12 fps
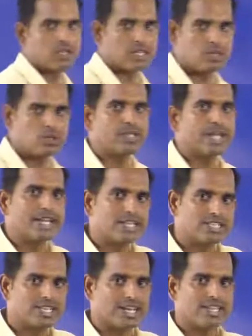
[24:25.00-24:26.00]
You can do the
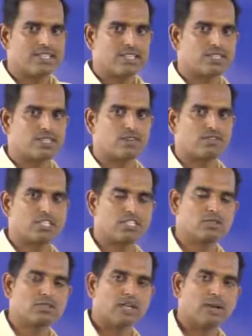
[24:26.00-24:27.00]
initialization of
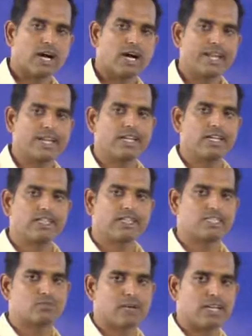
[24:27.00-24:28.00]
this array in
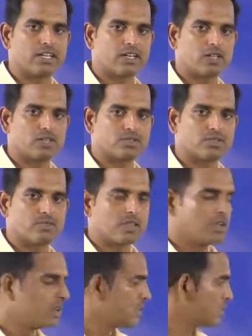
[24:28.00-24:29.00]
this manner also.
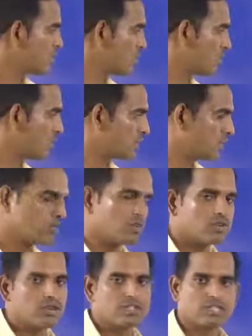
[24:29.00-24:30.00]
So if you
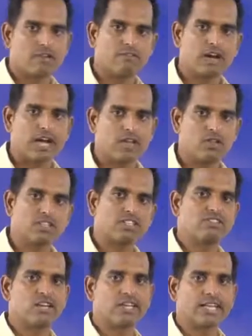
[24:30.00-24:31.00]
give some values,
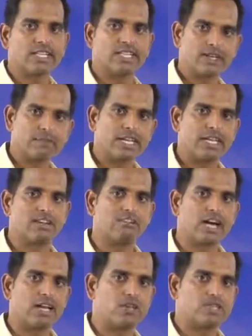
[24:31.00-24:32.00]
it will take the remaining
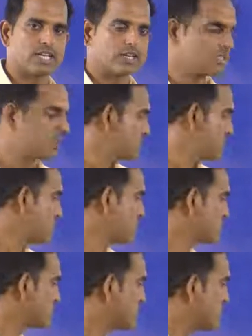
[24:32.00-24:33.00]
values as zeros.